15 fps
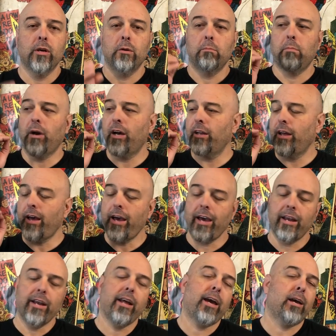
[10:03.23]
but
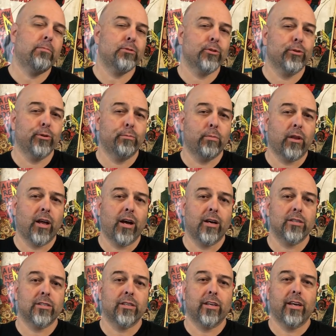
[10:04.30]
had an absolute
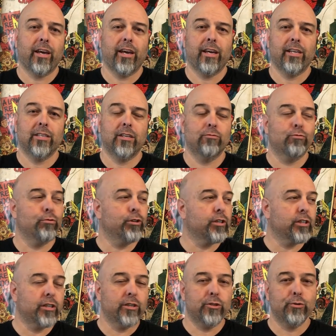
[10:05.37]
blast and
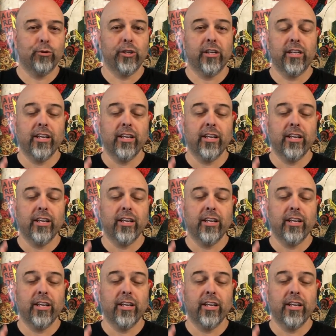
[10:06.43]
really enjoyed it.